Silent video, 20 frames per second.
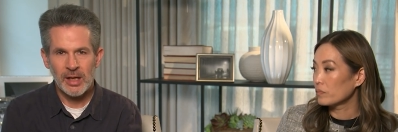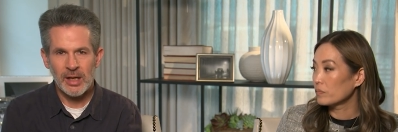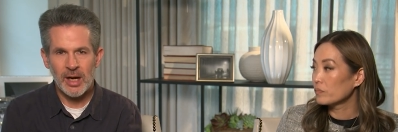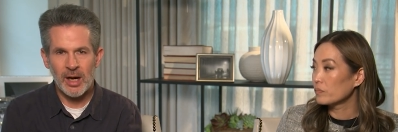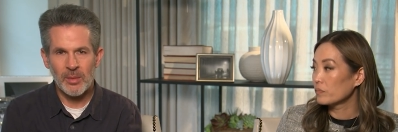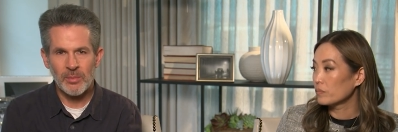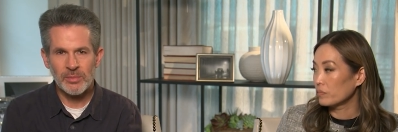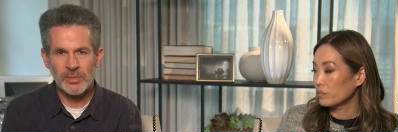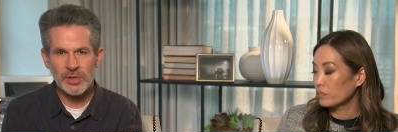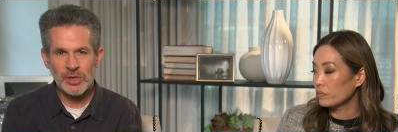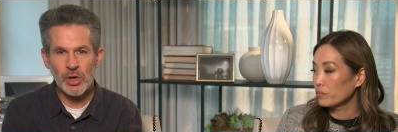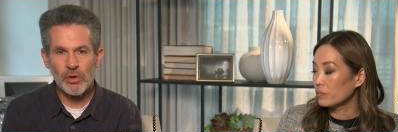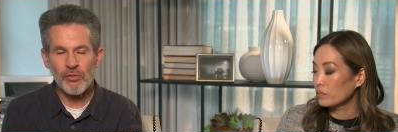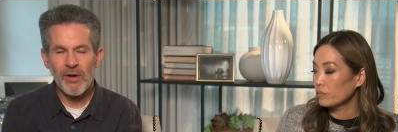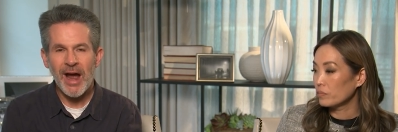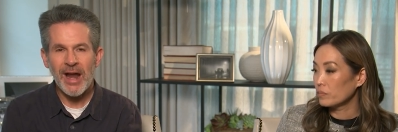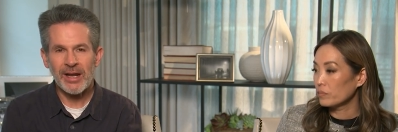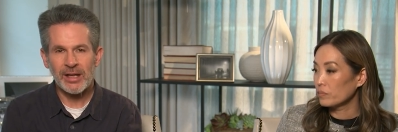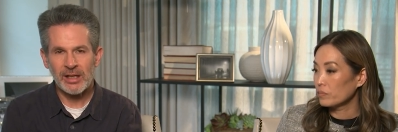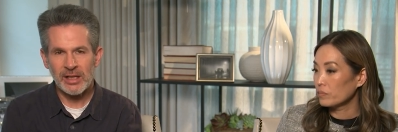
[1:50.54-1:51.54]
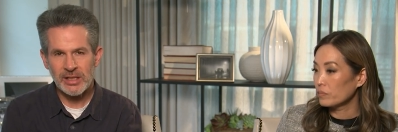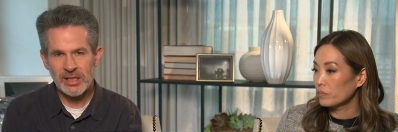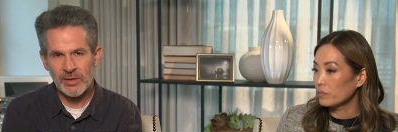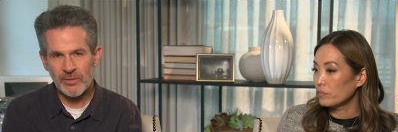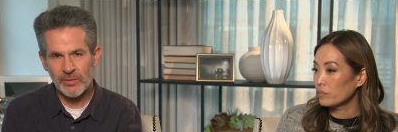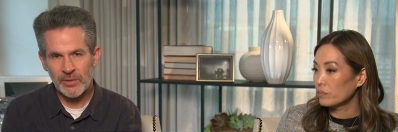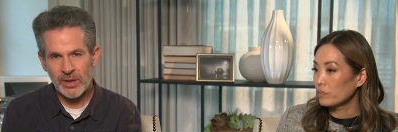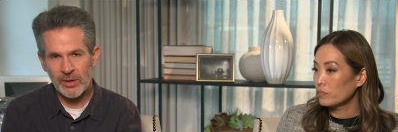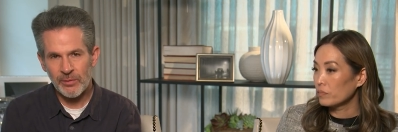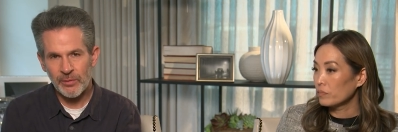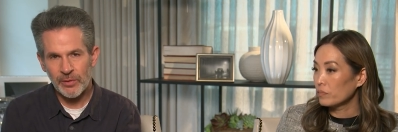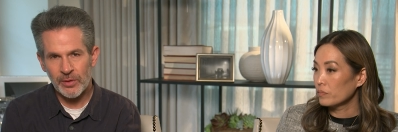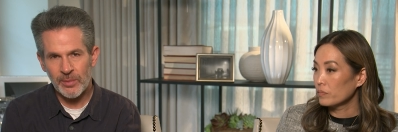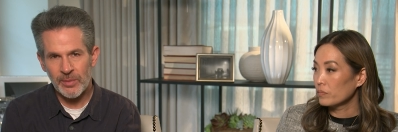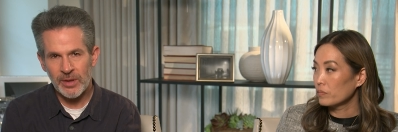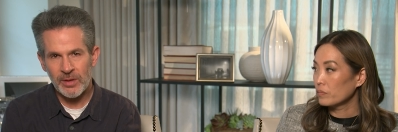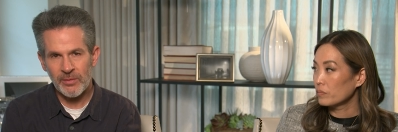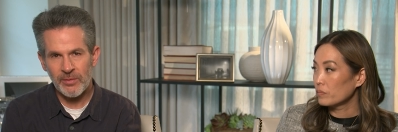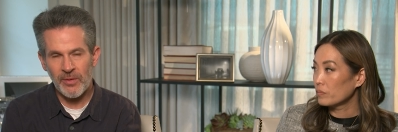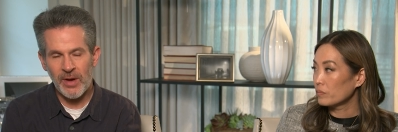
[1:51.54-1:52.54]
Speaker 1: um, so radically different
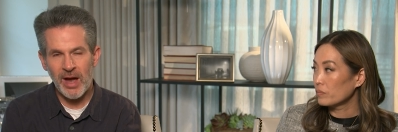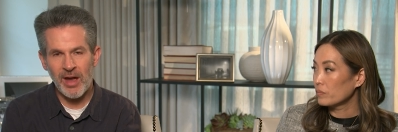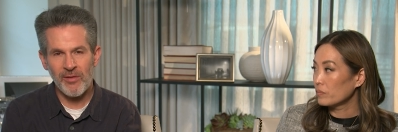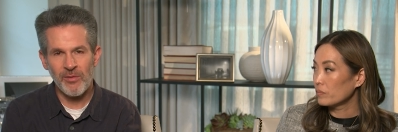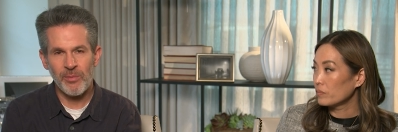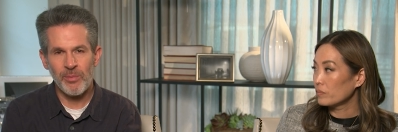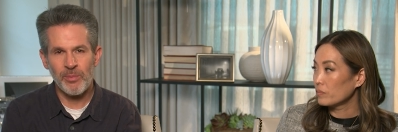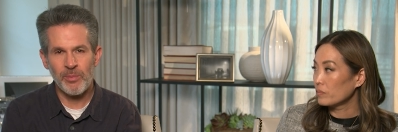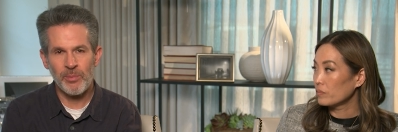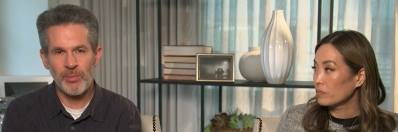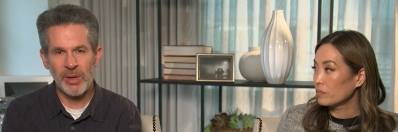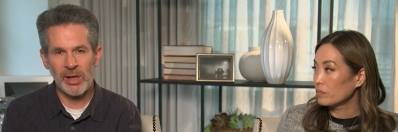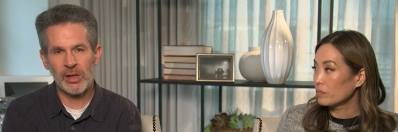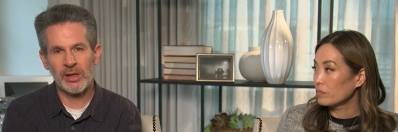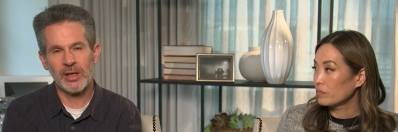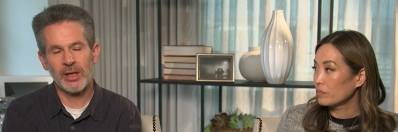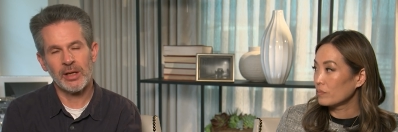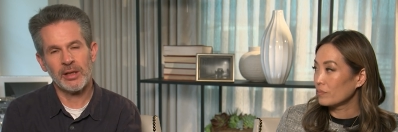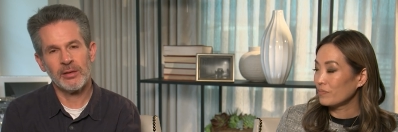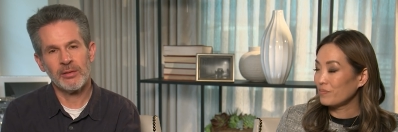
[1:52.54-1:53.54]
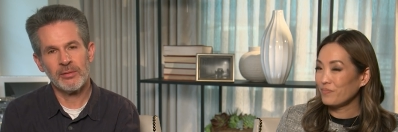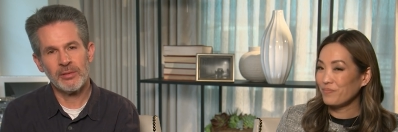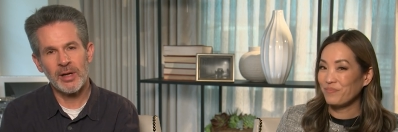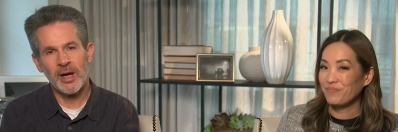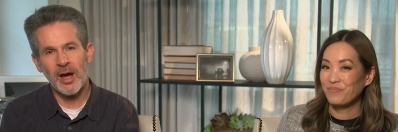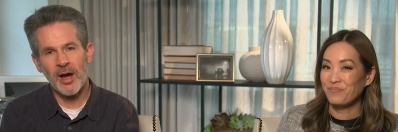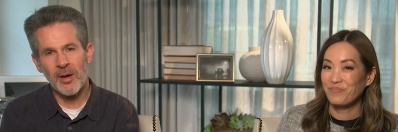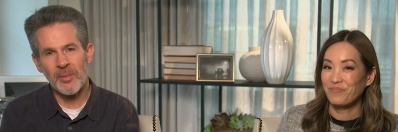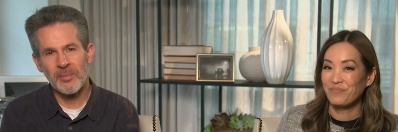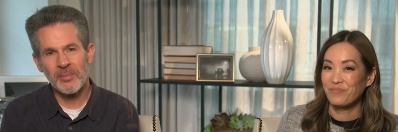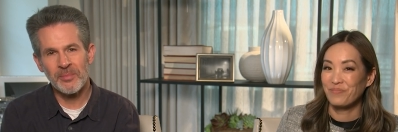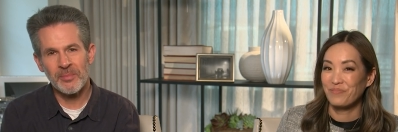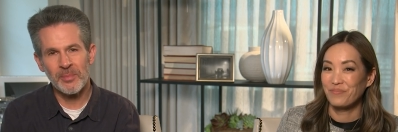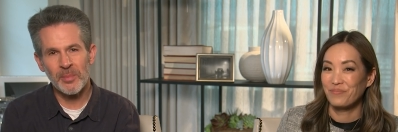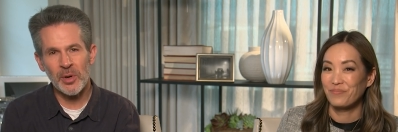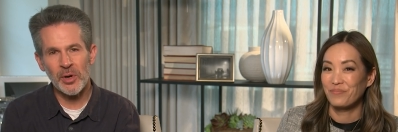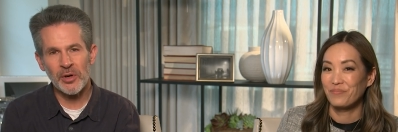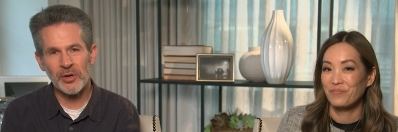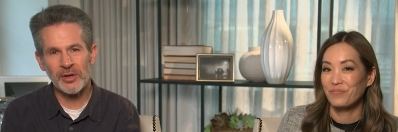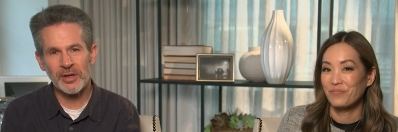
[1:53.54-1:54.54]
from the five billion um,
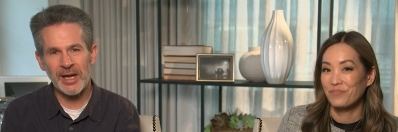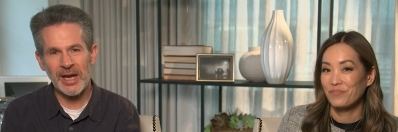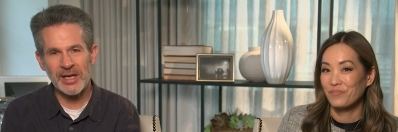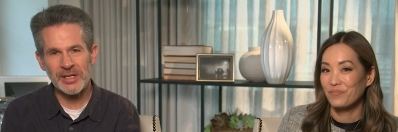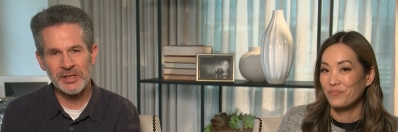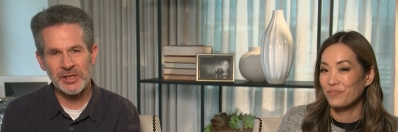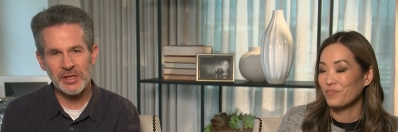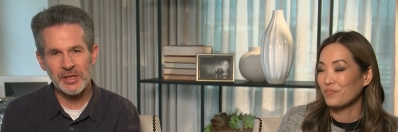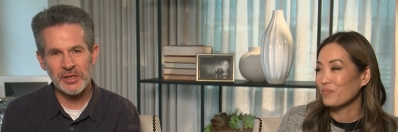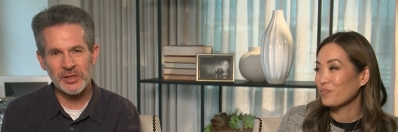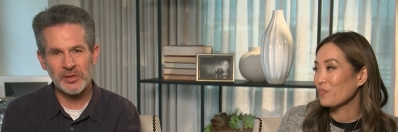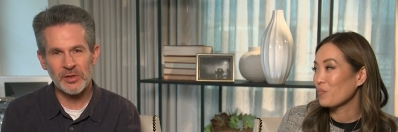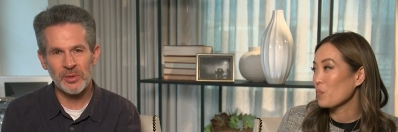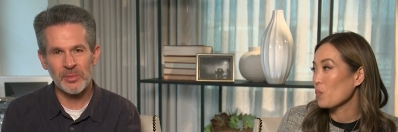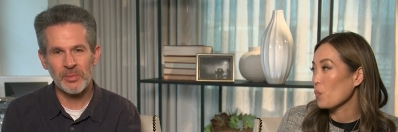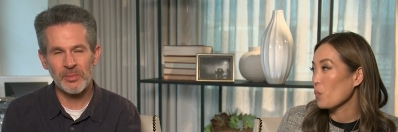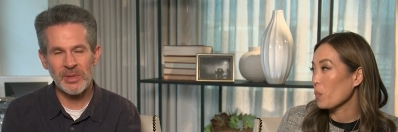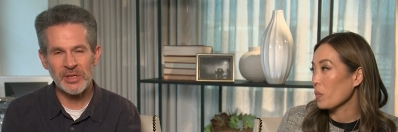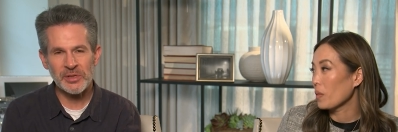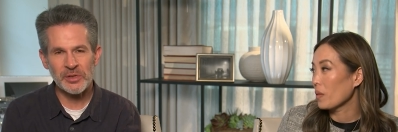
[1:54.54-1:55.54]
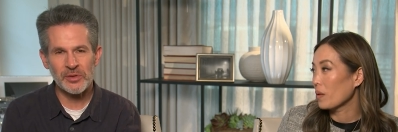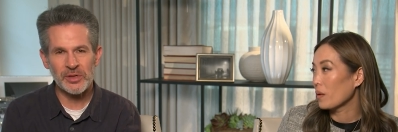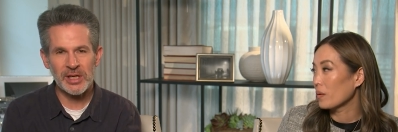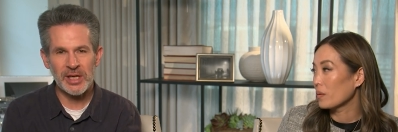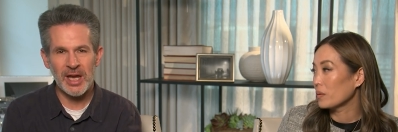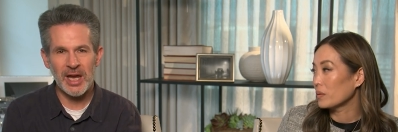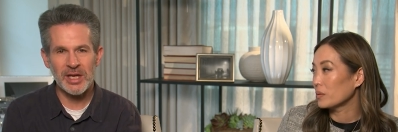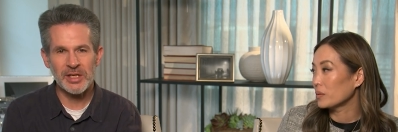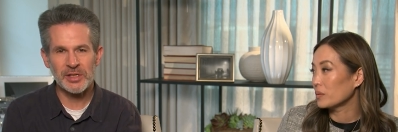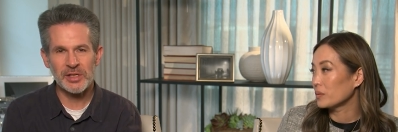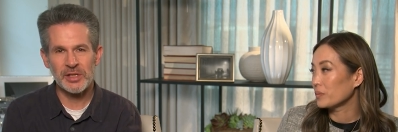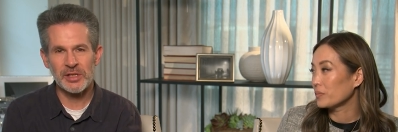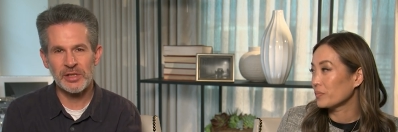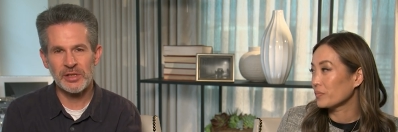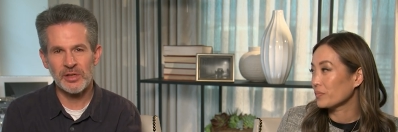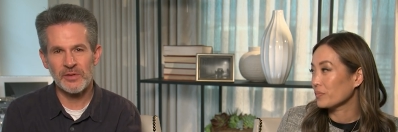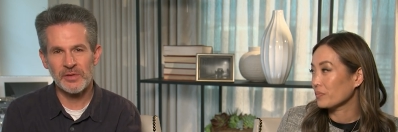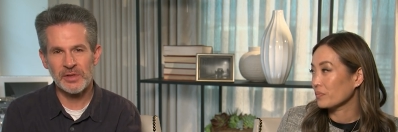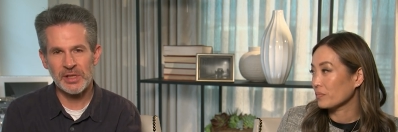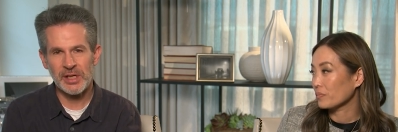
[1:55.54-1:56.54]
murder cases or mystery
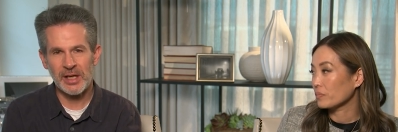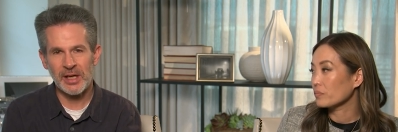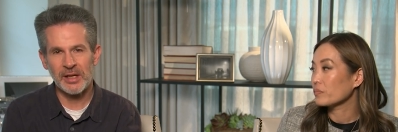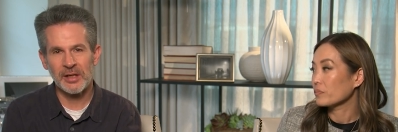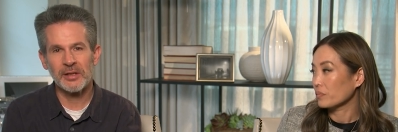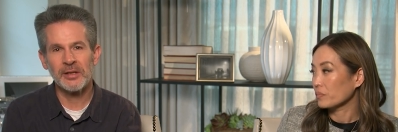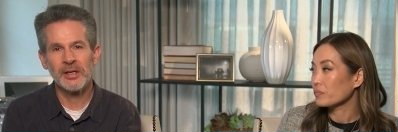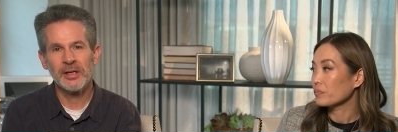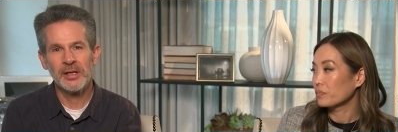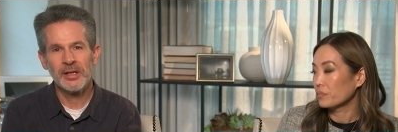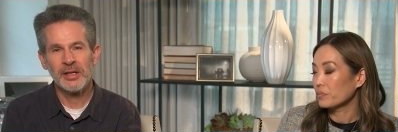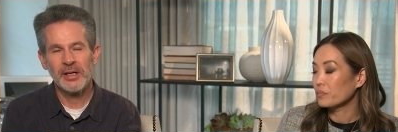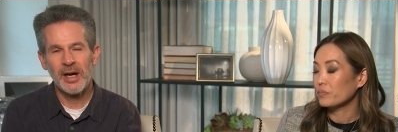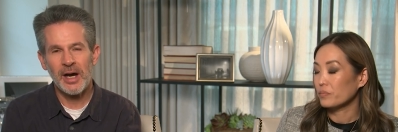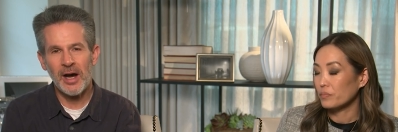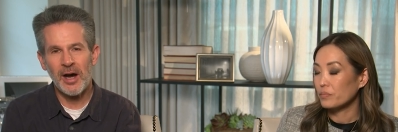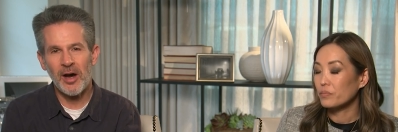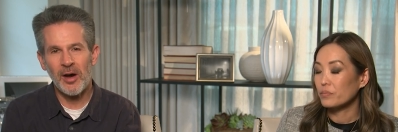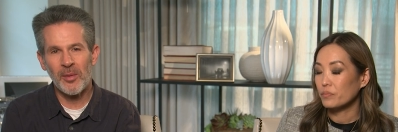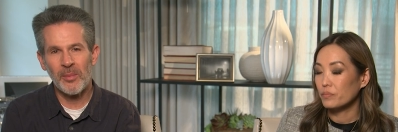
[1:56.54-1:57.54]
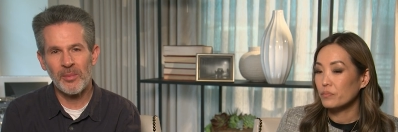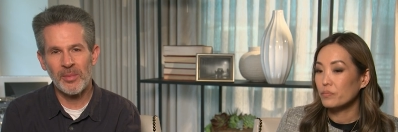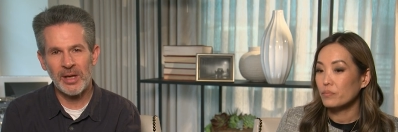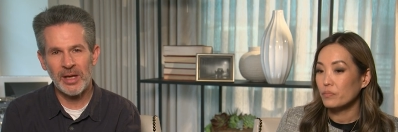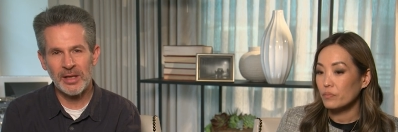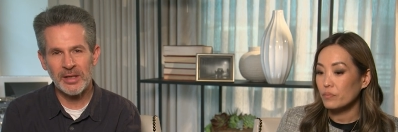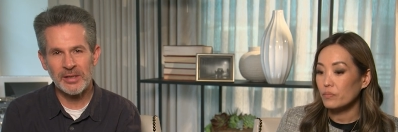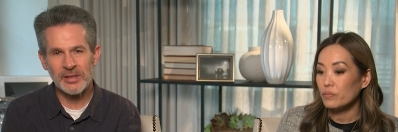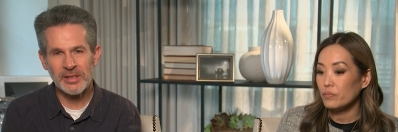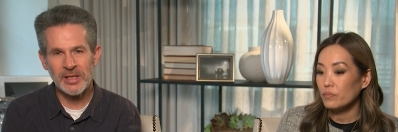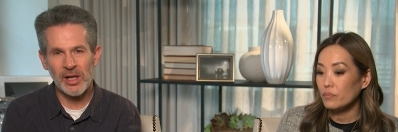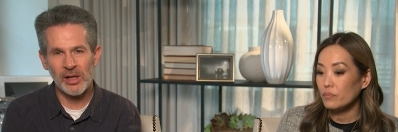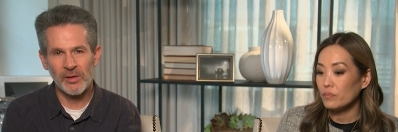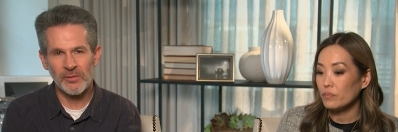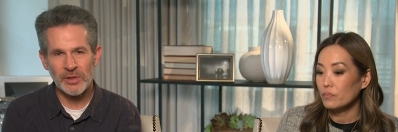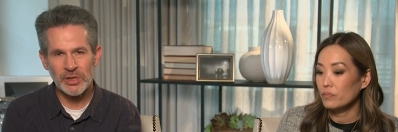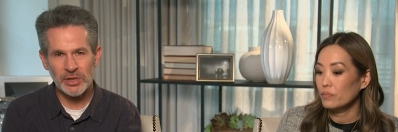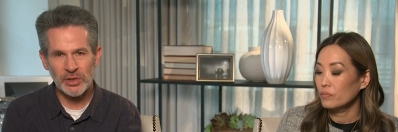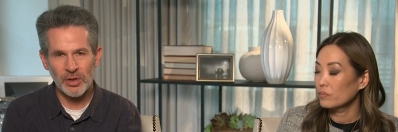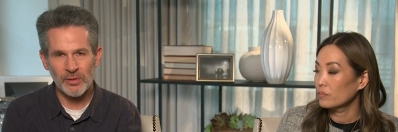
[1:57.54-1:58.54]
cases you've seen um, in
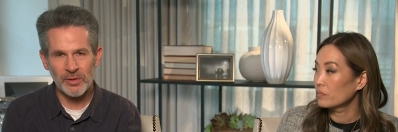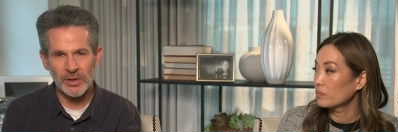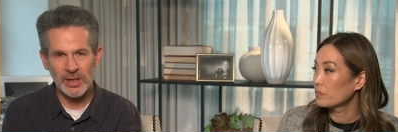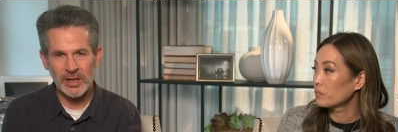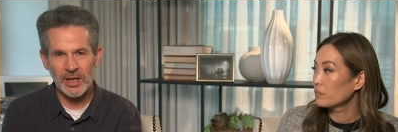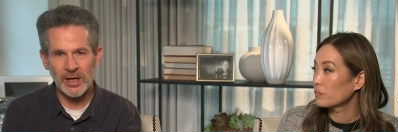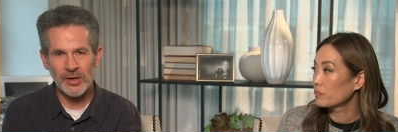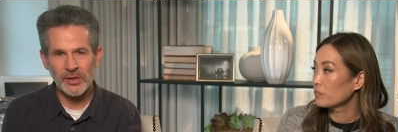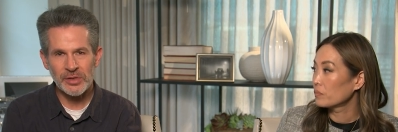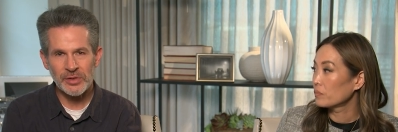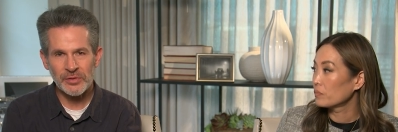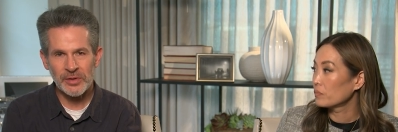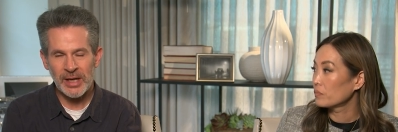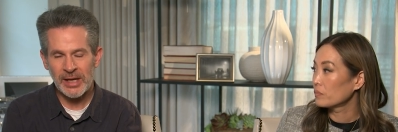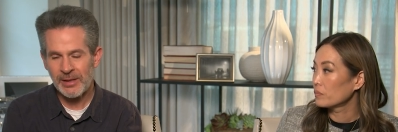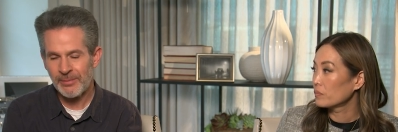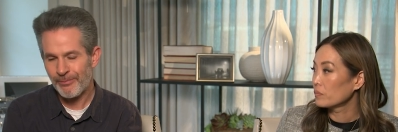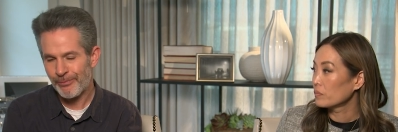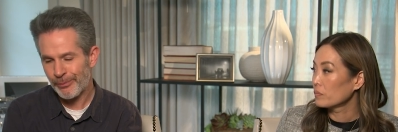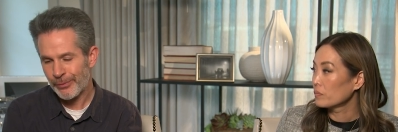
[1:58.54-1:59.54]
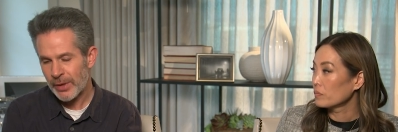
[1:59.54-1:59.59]
television over the years, right?